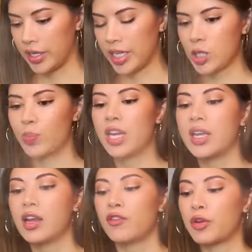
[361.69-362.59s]
It's been
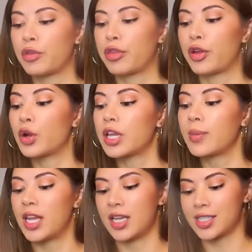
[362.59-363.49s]
in here for 30
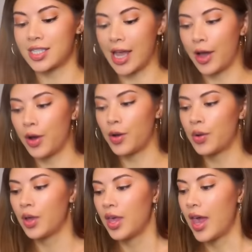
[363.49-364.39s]
minutes now.
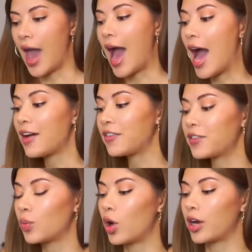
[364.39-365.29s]
Half
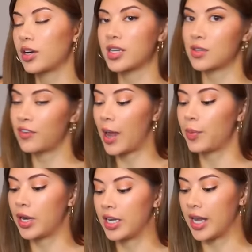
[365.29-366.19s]
of the water has
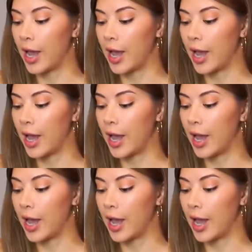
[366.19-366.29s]
evaporated